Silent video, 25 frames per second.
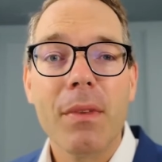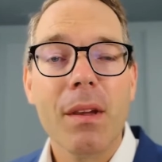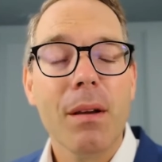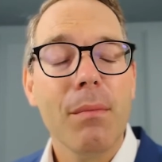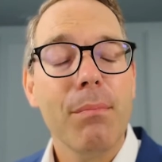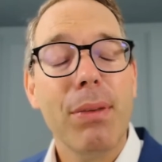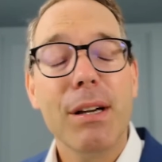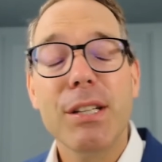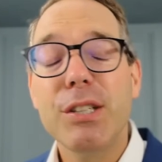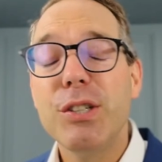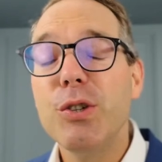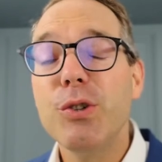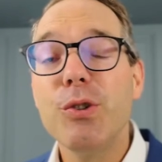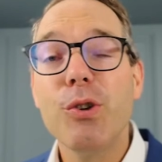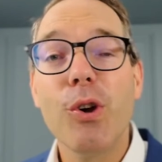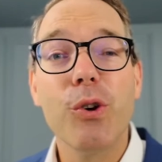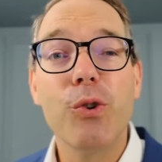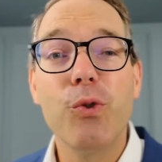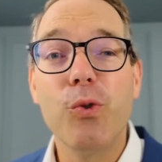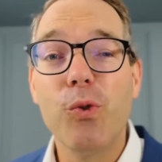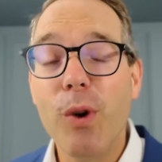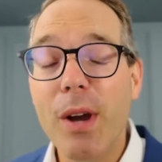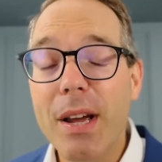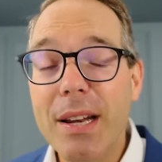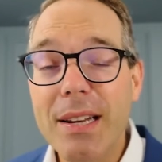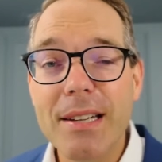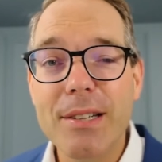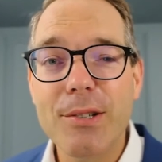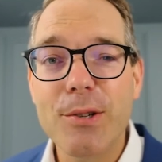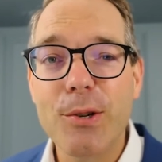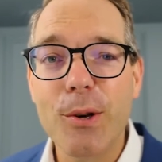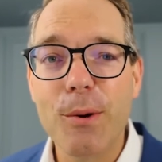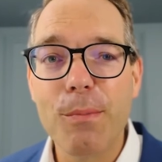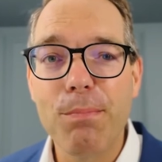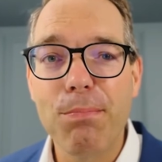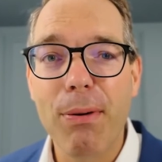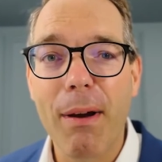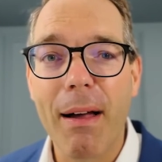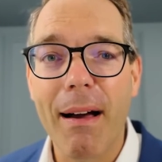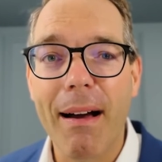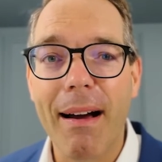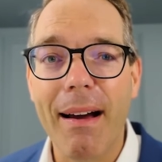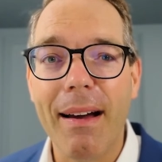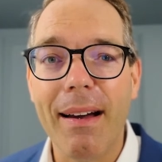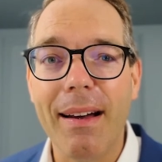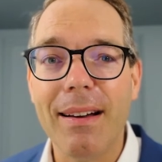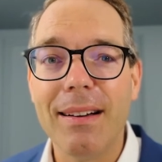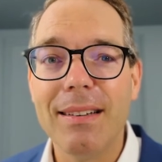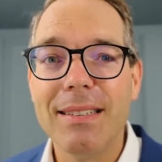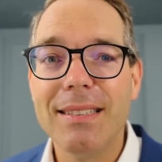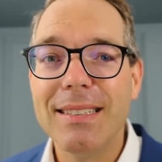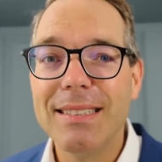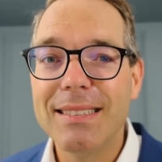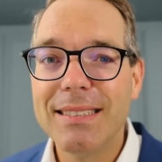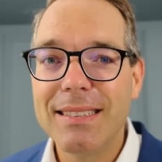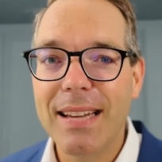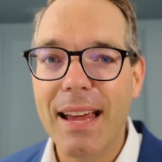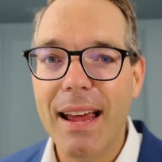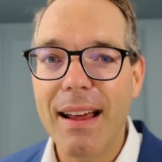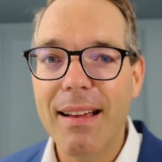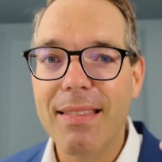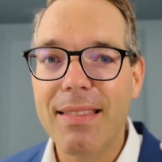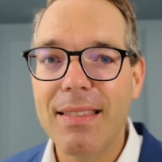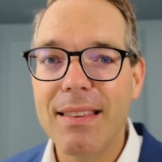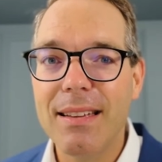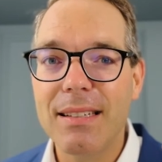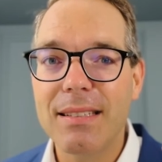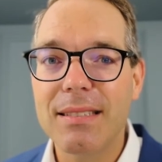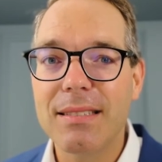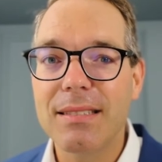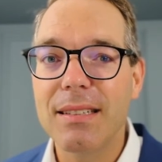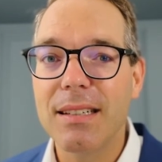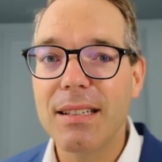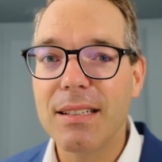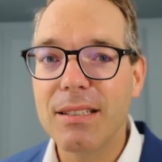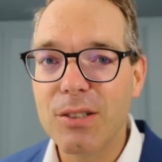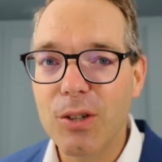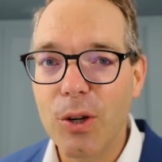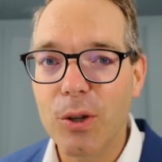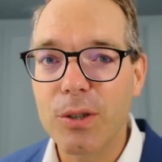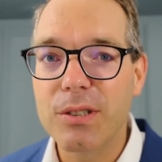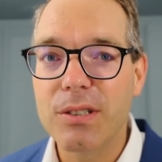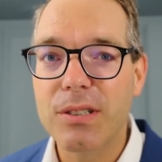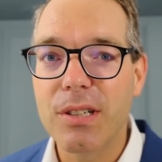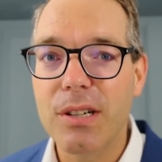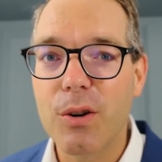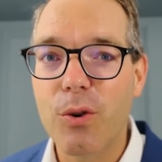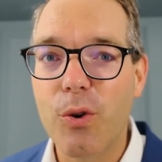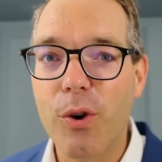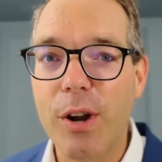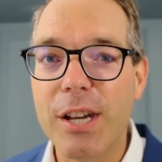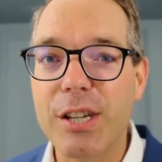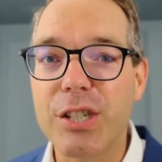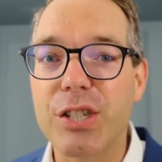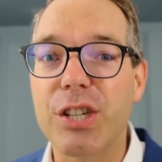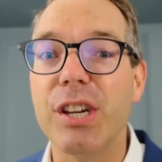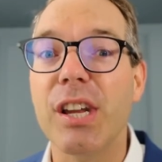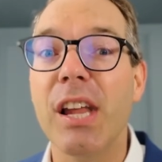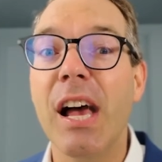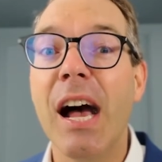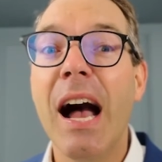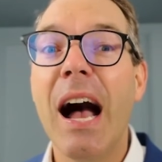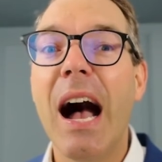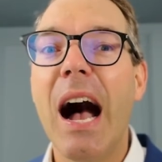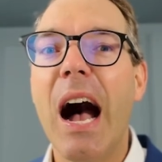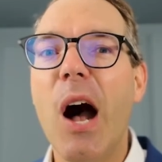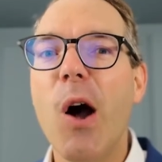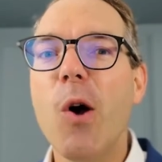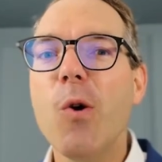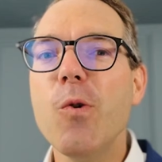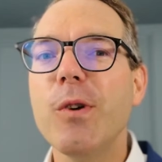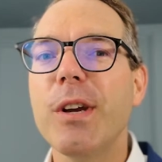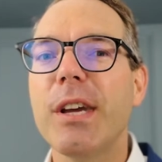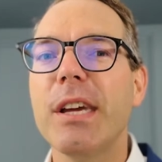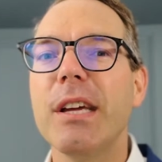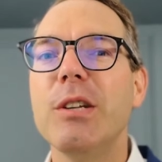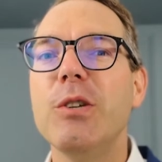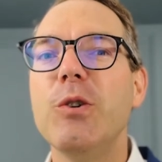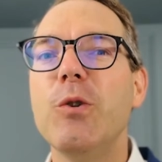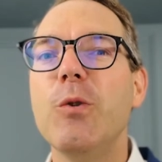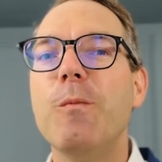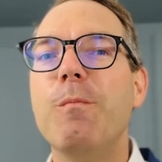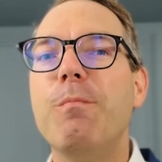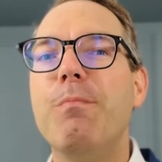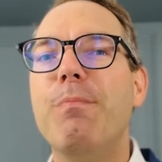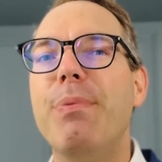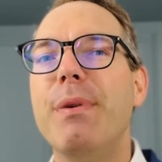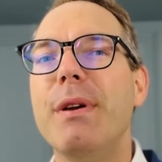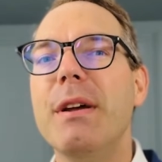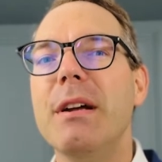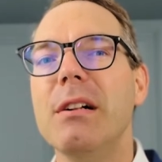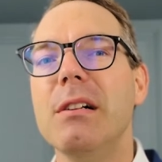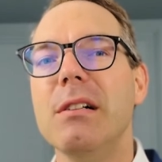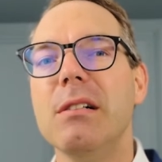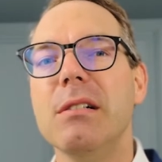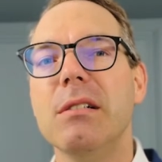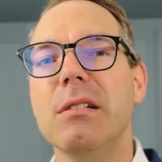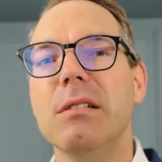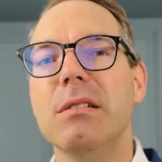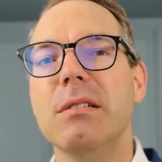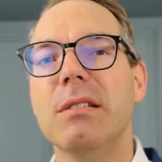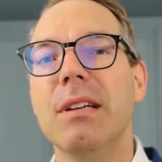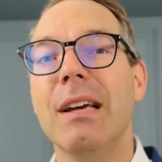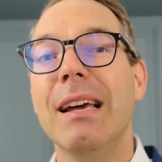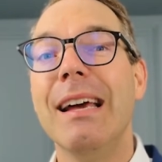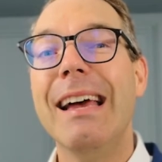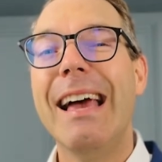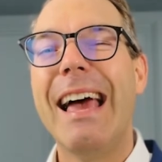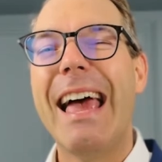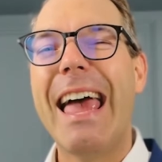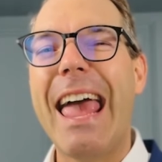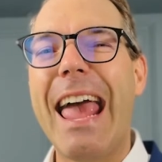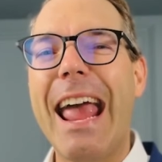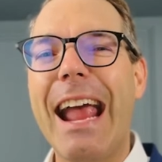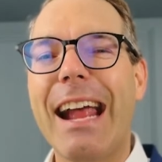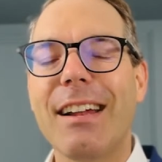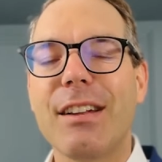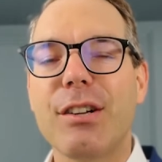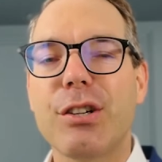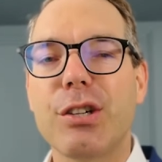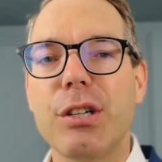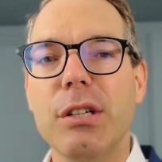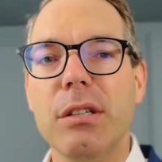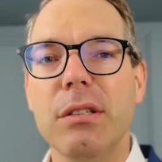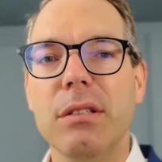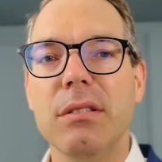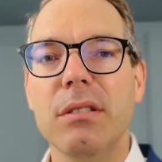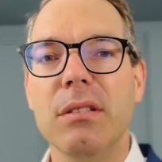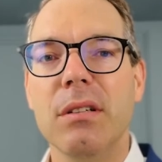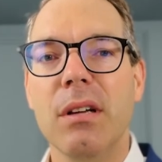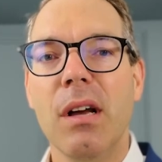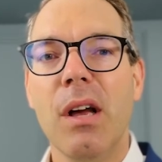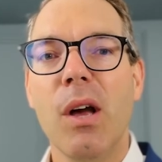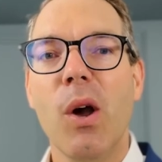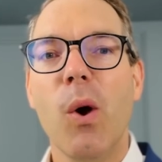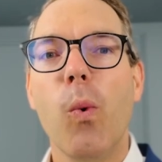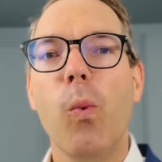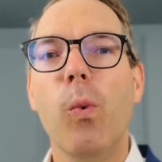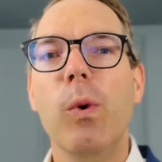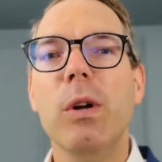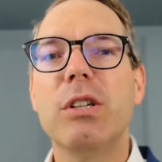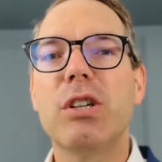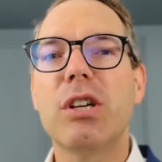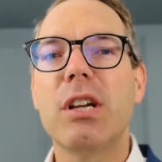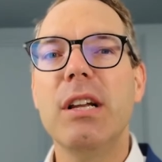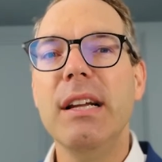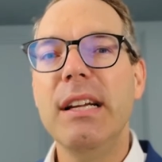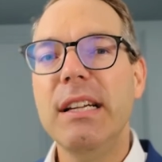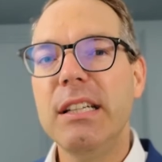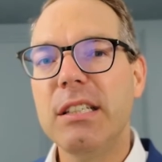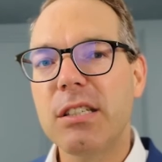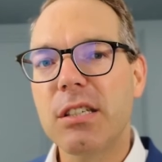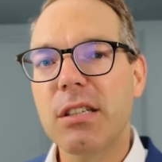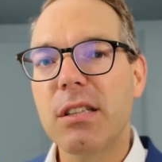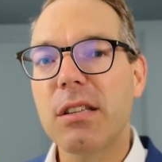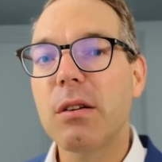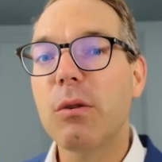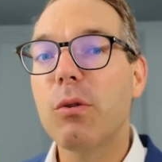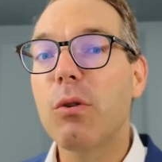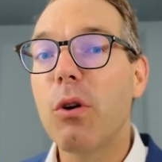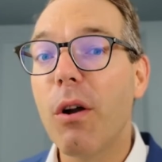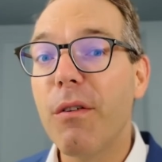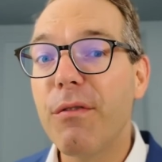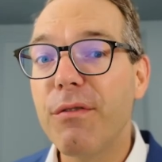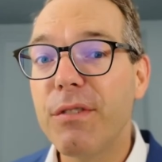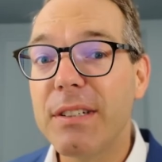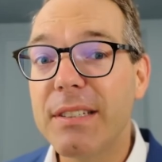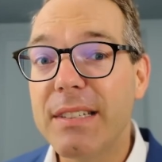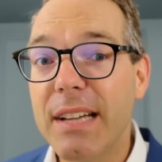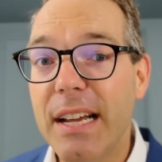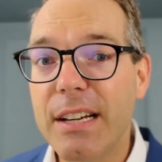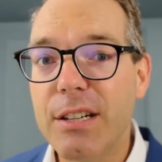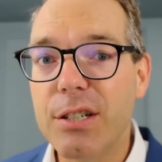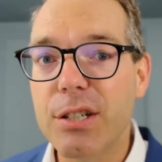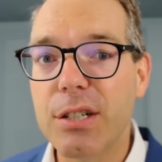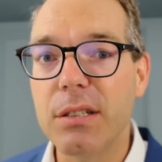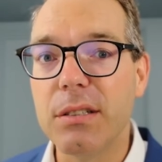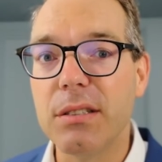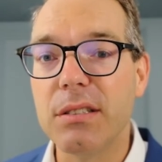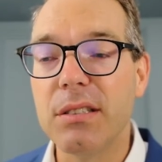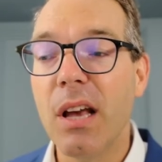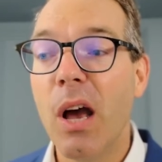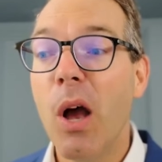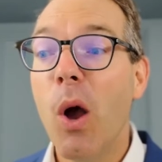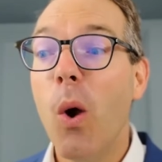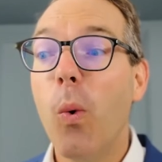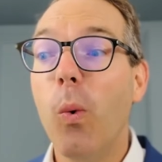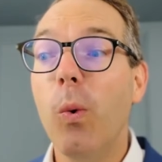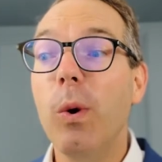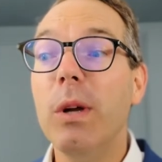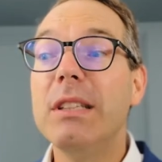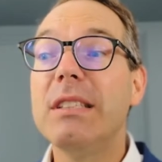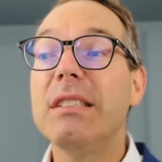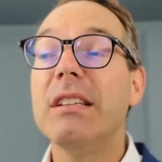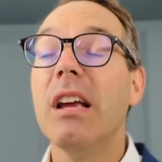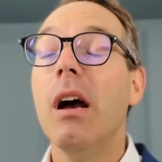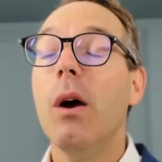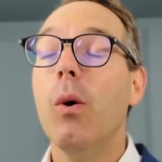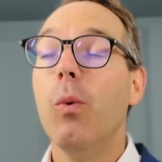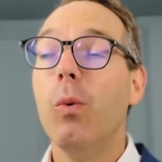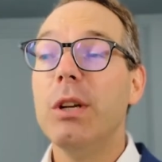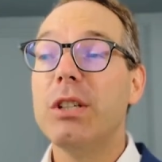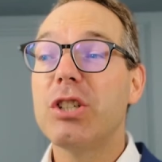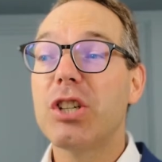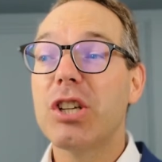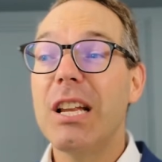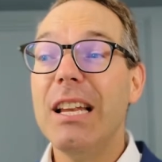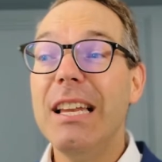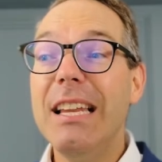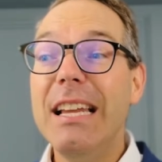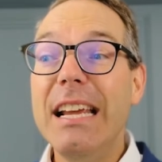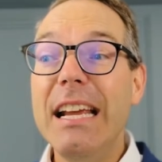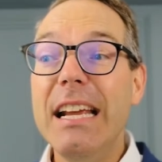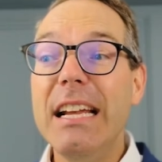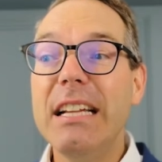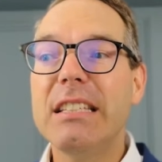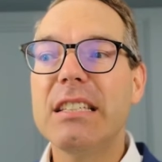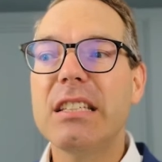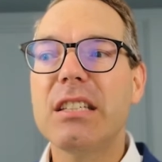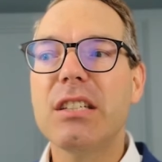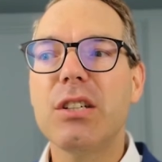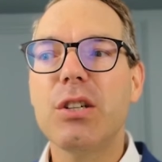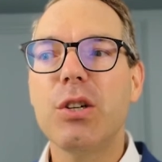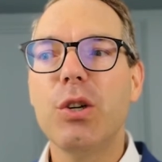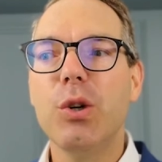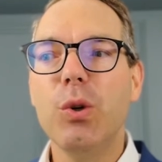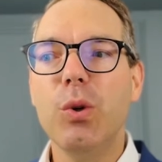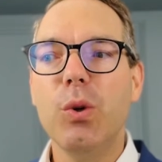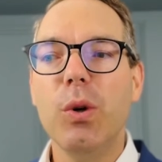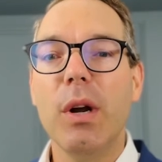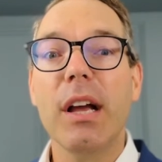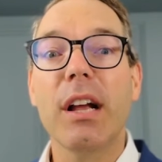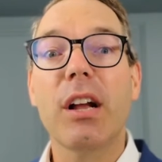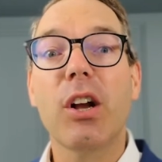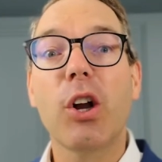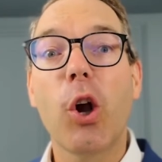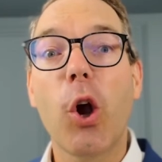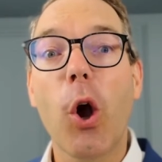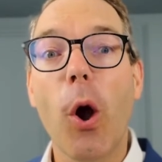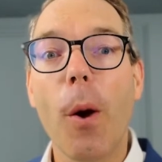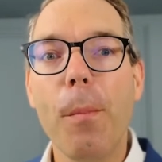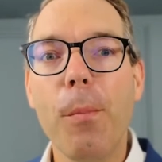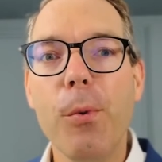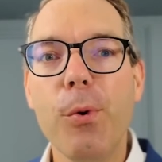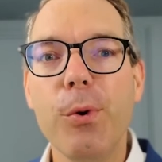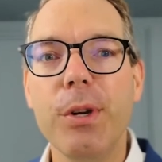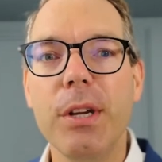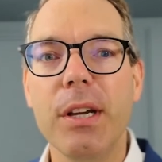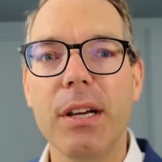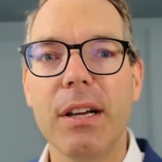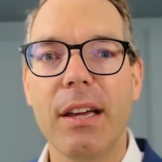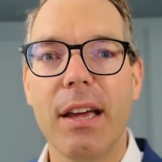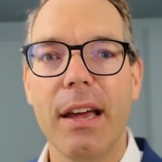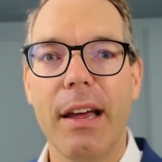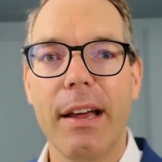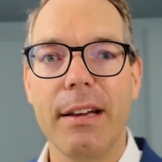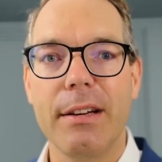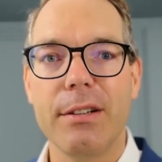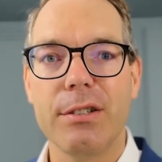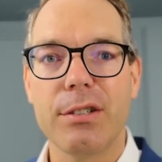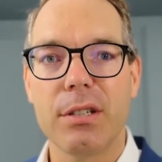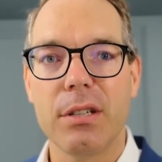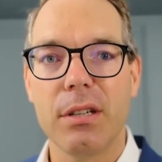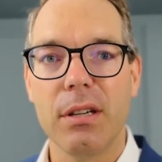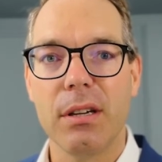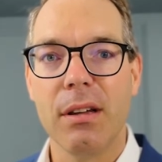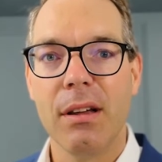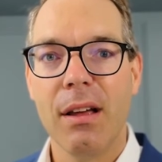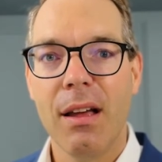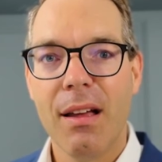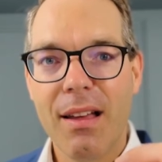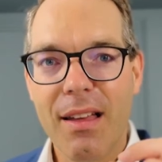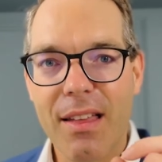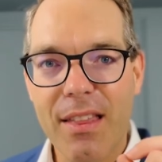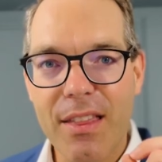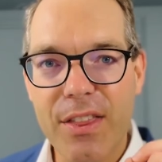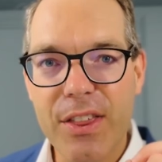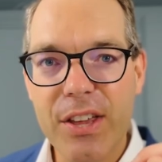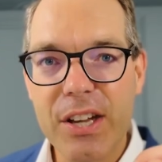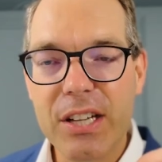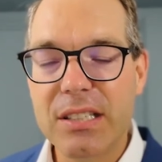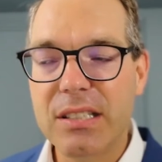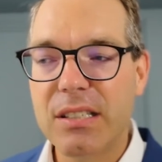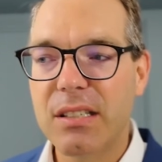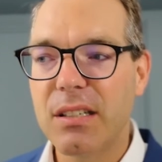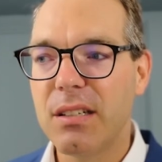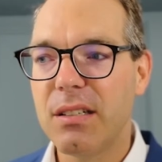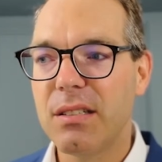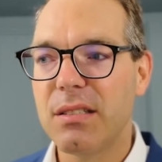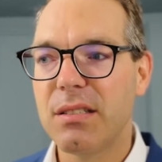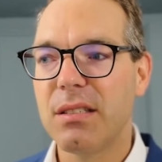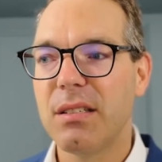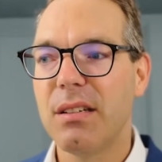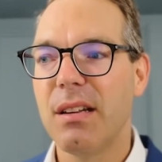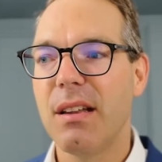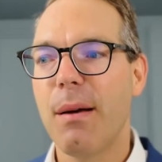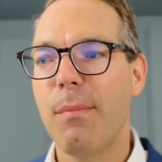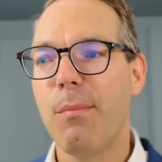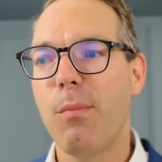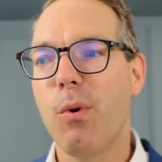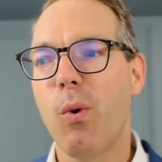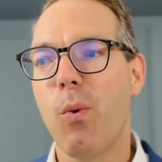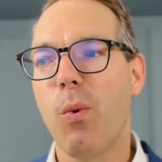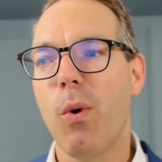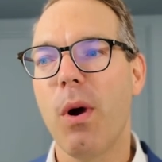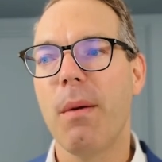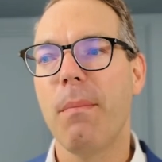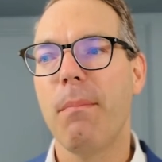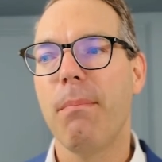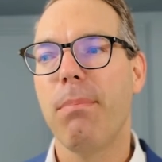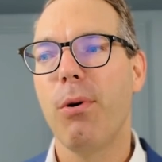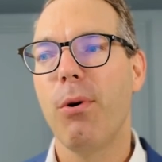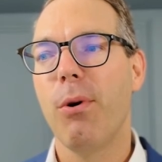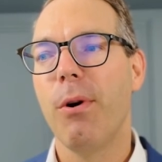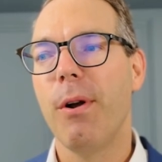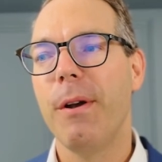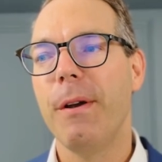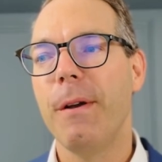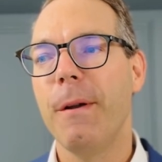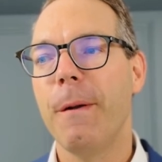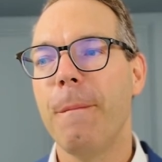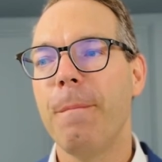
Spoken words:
But you're not ready to apply. Take this in consideration. How can you build action which leads to conversations, which leads to a communication? This is number 1 point.